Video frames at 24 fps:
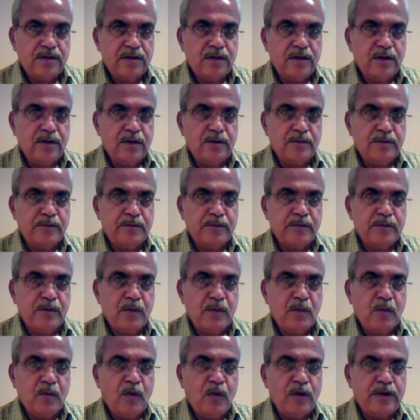
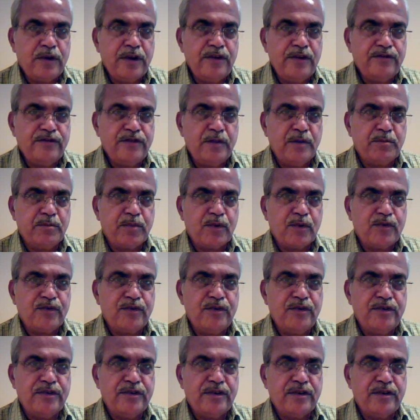What is the
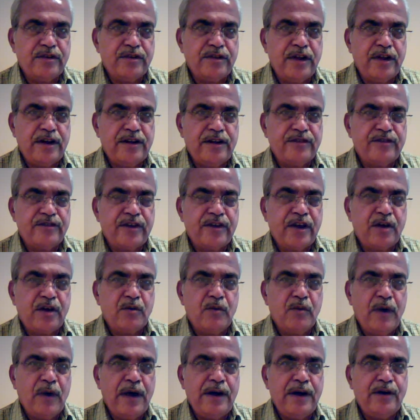procedure that is
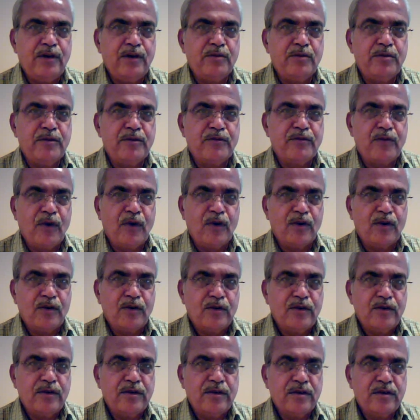required to be
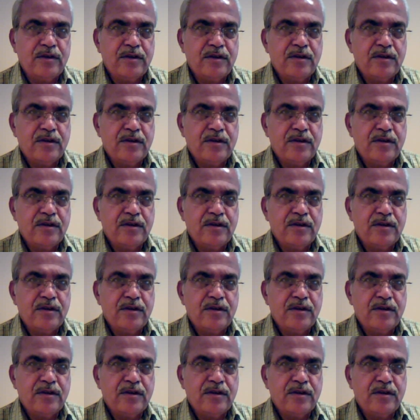followed